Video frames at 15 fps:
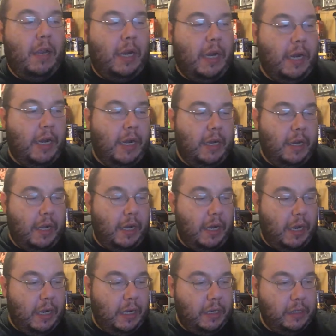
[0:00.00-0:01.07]
And I
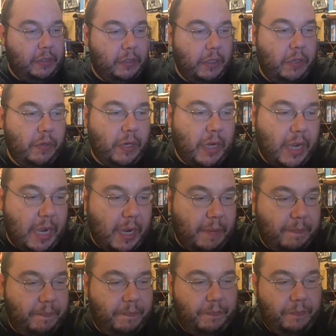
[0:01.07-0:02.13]
also got